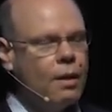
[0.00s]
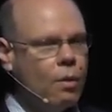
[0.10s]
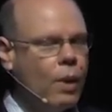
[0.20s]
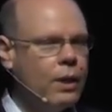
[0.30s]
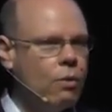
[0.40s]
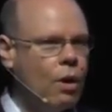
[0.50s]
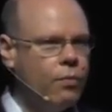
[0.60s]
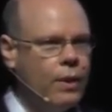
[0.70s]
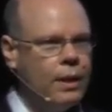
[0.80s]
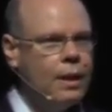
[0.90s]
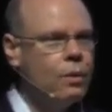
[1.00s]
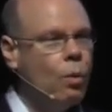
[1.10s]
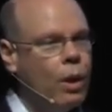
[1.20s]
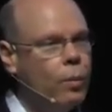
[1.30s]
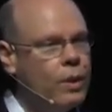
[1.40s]
quite confident that
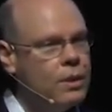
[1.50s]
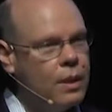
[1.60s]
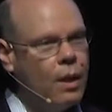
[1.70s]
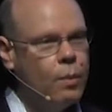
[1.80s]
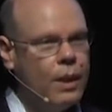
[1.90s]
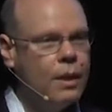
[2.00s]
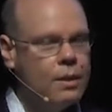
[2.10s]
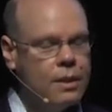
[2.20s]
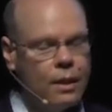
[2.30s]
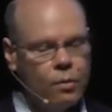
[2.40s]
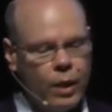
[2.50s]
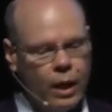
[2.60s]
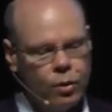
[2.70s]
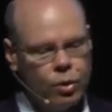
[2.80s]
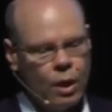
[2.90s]
oil will stay within a set
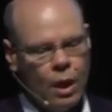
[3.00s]
range,